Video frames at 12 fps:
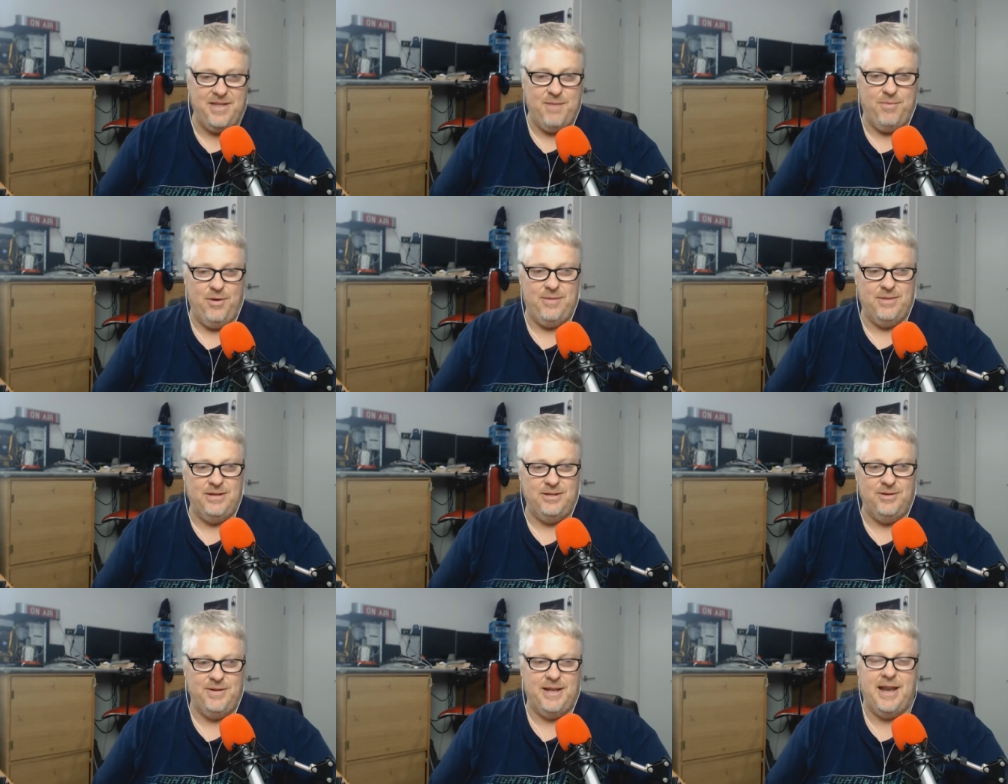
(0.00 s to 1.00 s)
of the appointments
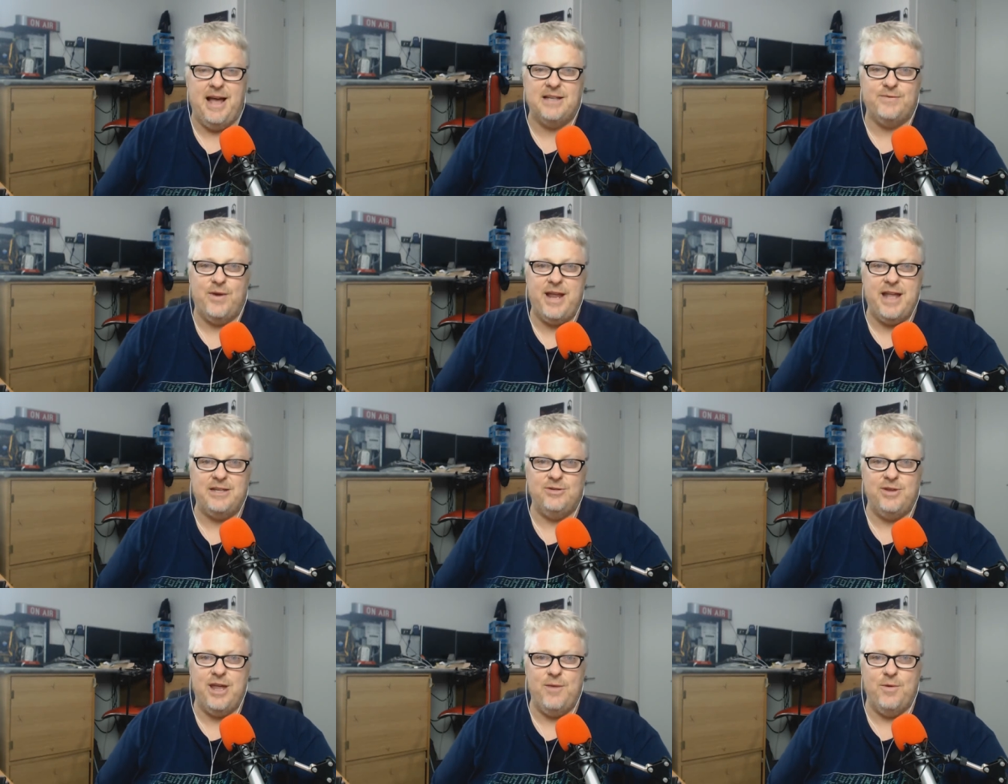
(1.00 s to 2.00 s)
during the last
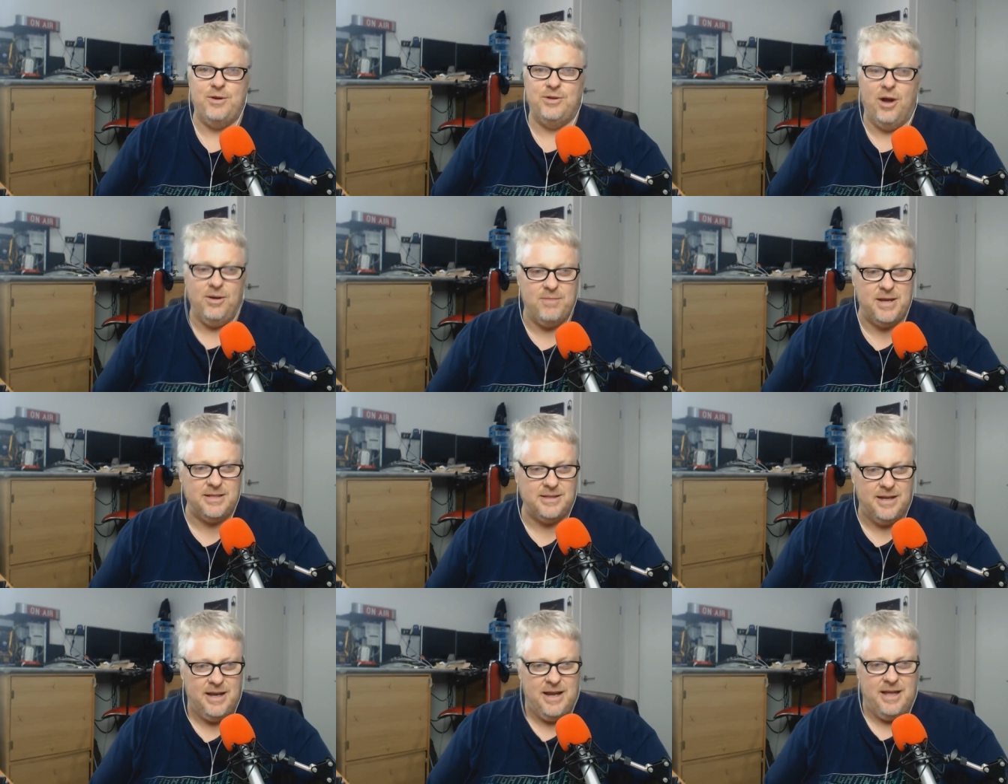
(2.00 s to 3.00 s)
financial year were not missed,